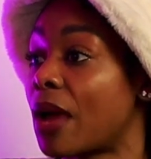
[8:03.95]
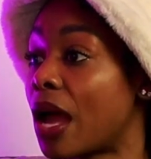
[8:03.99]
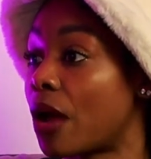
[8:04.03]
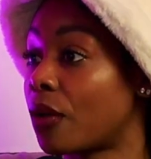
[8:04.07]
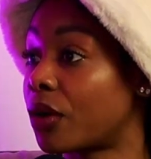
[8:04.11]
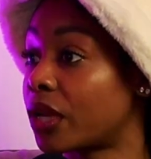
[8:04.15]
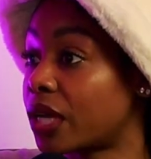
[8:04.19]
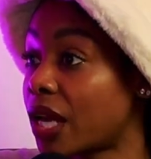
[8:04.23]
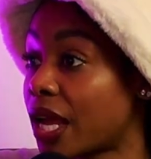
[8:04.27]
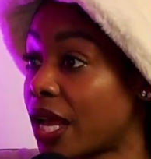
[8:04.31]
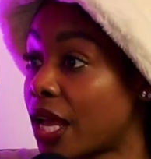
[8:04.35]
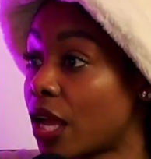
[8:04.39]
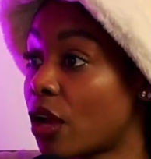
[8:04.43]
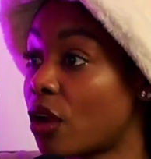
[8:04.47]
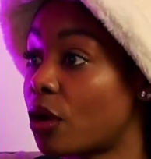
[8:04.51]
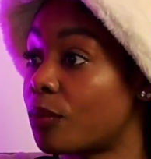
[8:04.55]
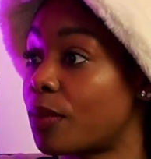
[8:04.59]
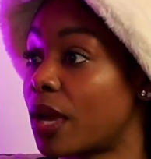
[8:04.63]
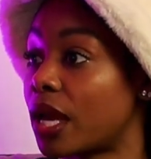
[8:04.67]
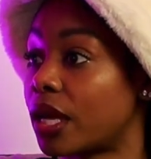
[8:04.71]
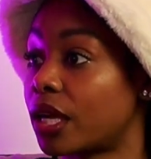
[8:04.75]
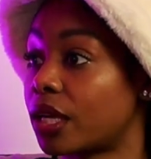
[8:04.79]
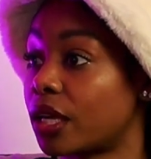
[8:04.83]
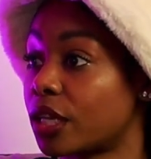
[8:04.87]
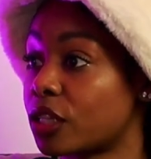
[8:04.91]
How can I
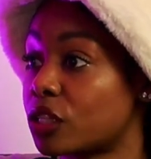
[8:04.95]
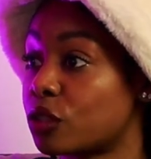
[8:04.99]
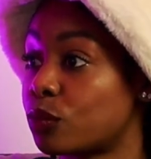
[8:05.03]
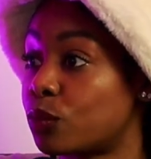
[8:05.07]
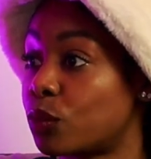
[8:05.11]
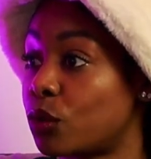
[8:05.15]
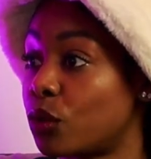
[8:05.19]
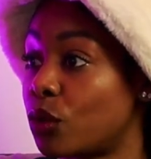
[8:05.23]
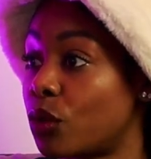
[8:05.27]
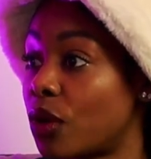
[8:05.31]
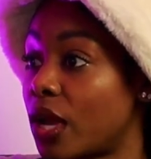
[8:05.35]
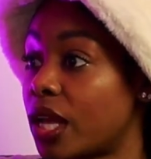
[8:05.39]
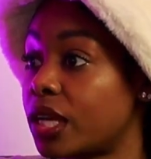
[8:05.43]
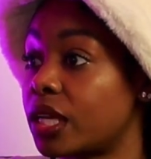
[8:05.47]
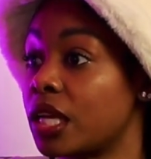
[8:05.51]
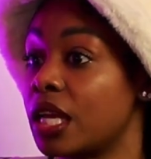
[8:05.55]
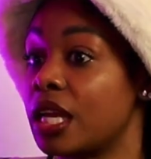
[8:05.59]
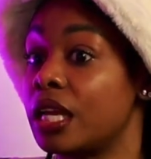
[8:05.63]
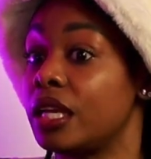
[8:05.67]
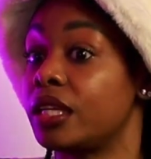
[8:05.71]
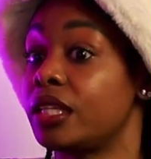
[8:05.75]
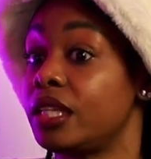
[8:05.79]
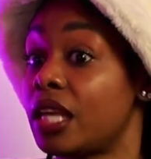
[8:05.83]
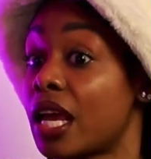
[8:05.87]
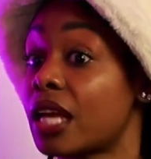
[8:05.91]
help? How can I support? And
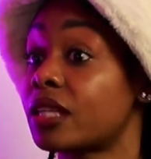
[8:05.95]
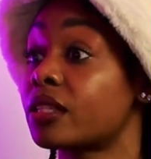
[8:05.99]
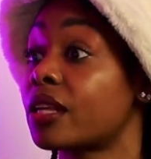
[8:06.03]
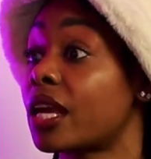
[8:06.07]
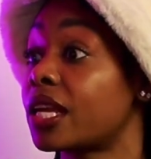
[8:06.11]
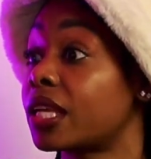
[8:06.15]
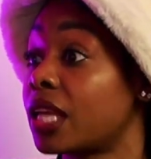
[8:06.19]
yes,